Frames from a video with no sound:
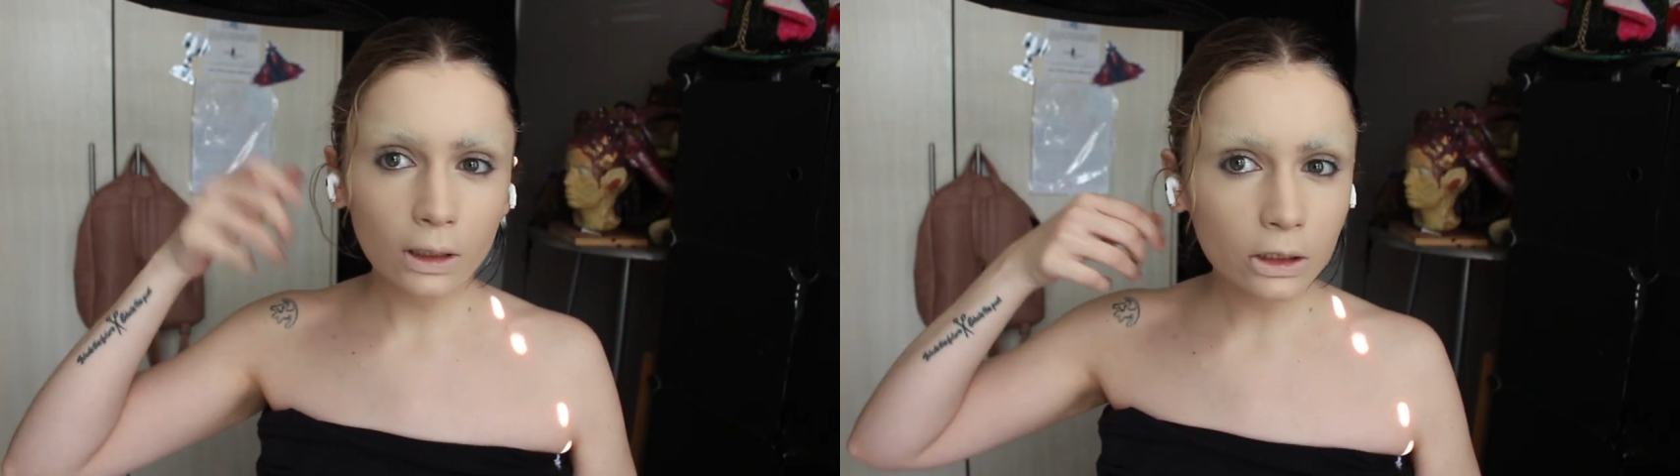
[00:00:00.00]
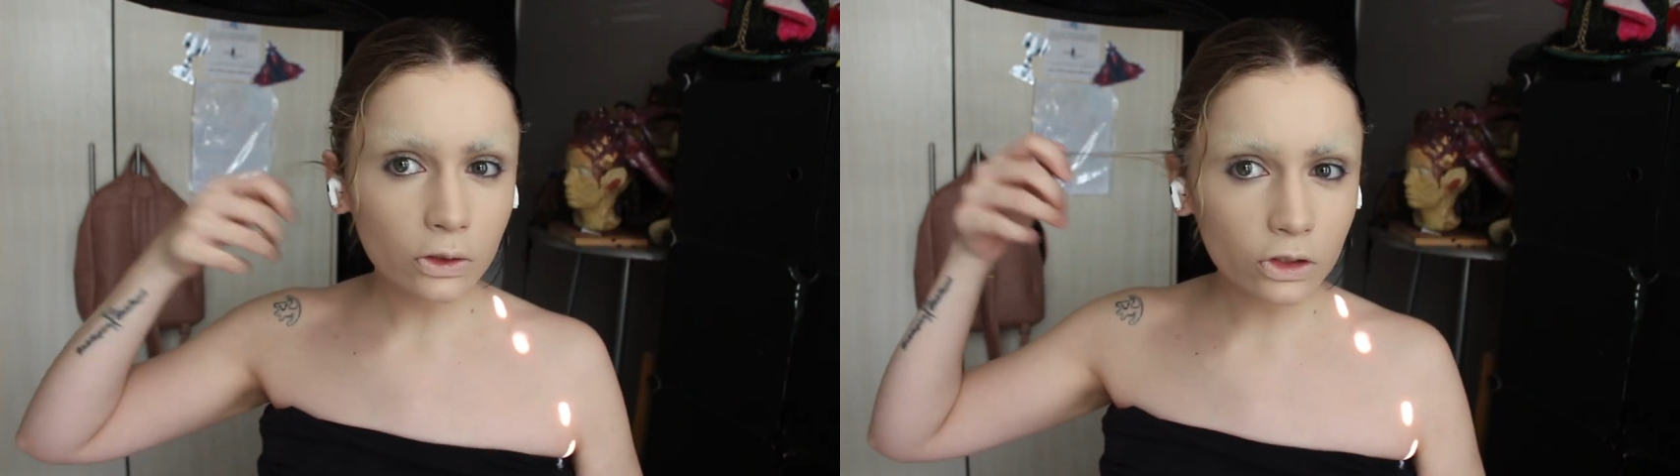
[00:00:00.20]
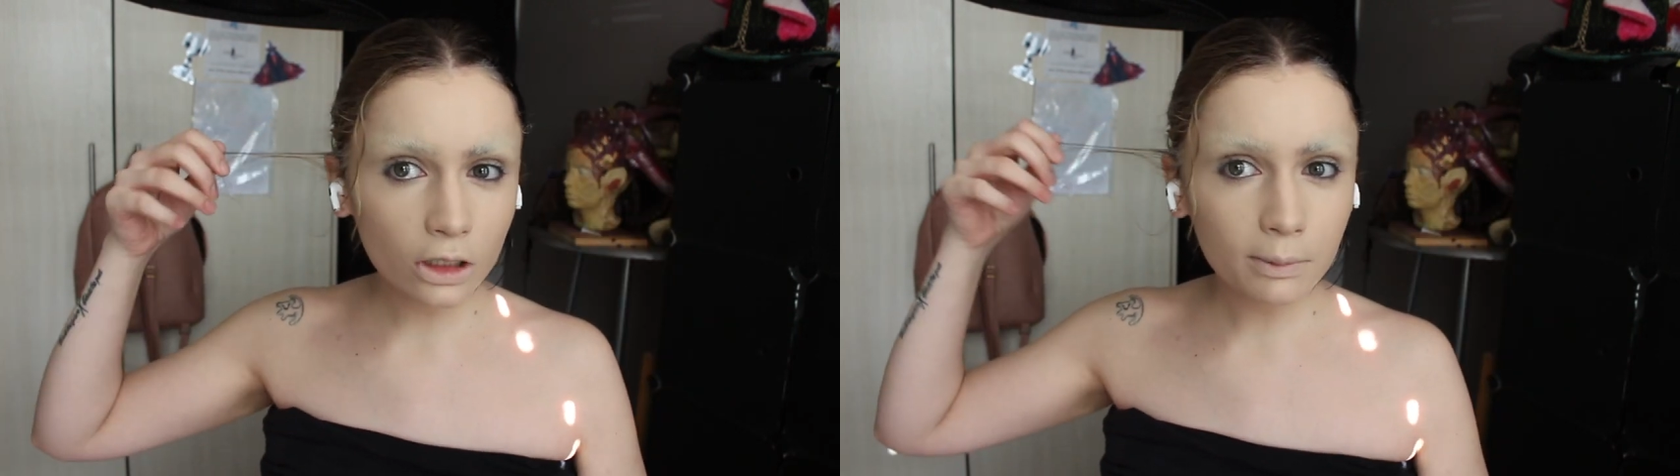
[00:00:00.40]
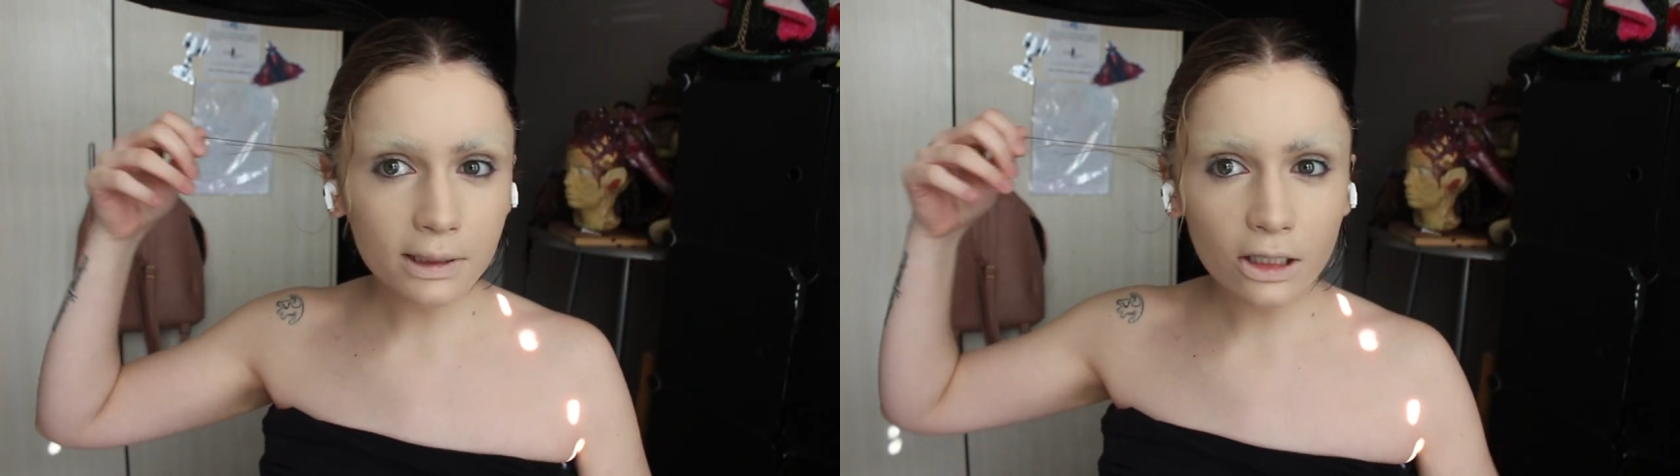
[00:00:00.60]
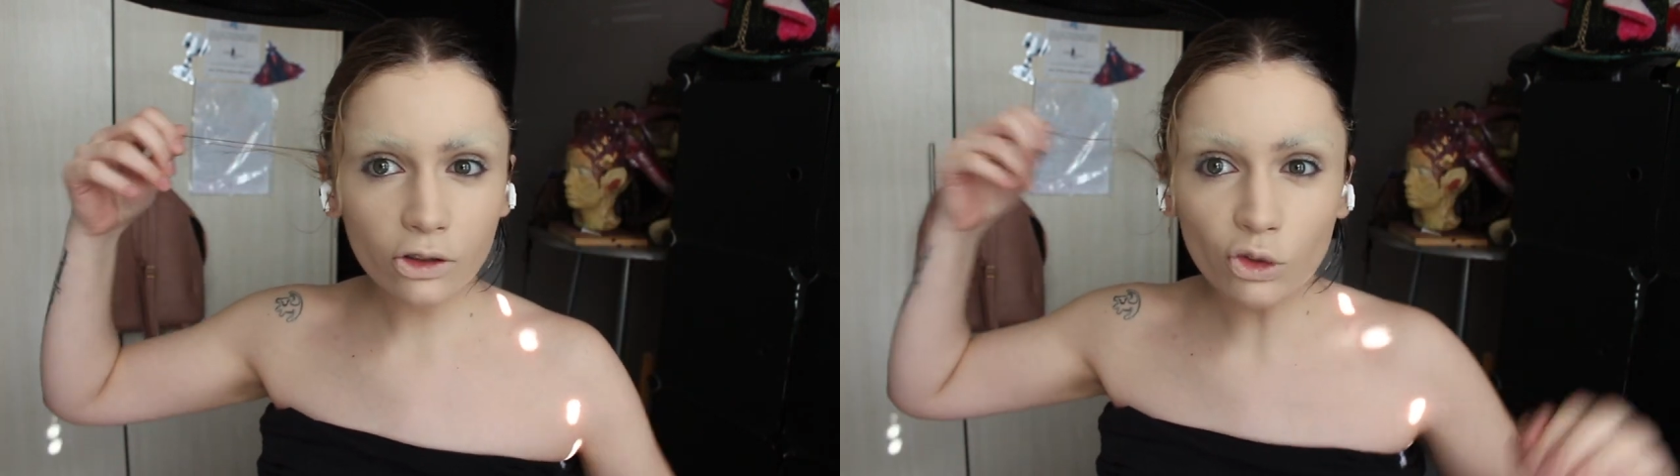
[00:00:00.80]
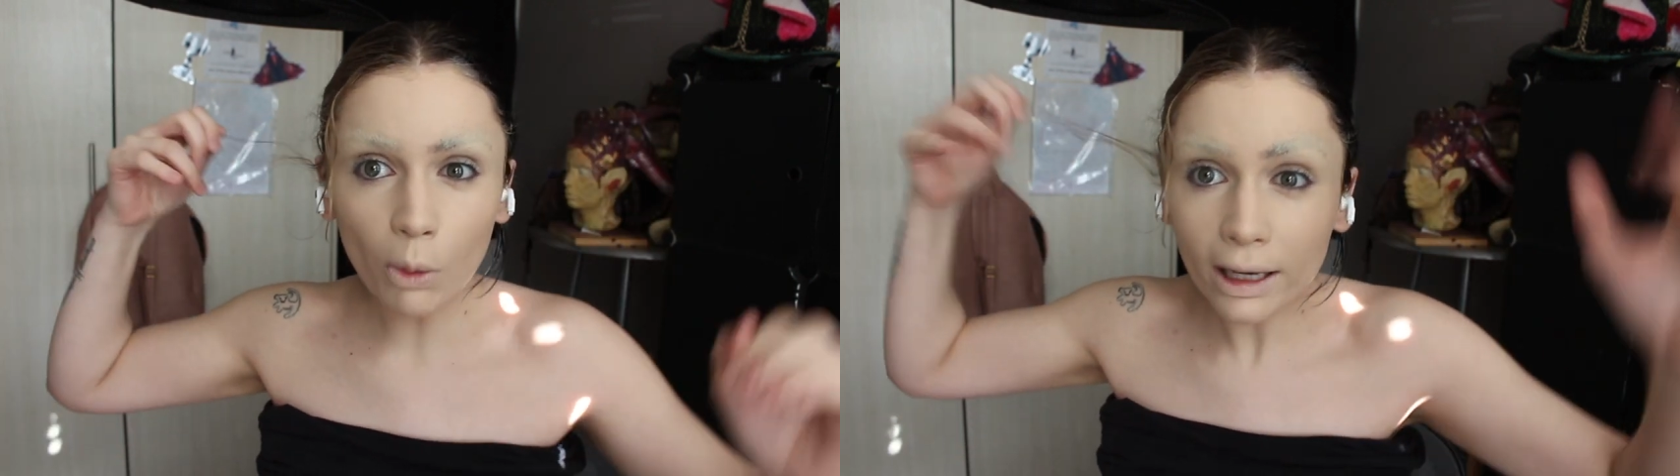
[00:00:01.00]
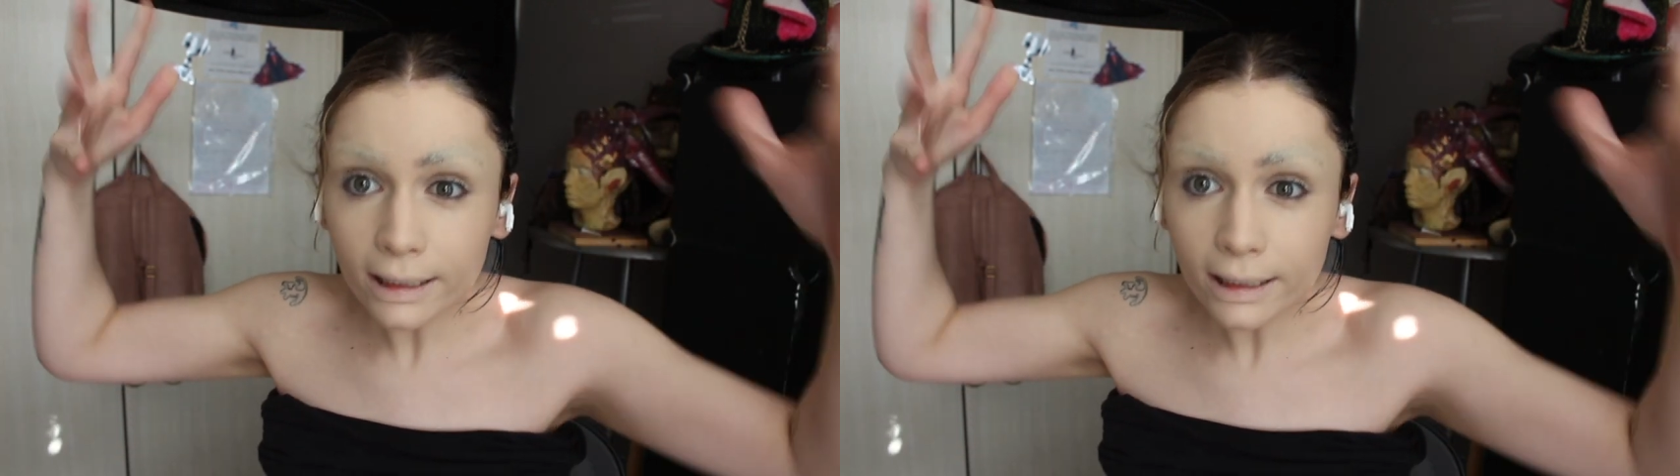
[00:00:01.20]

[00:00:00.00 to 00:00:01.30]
like usually on my channels, why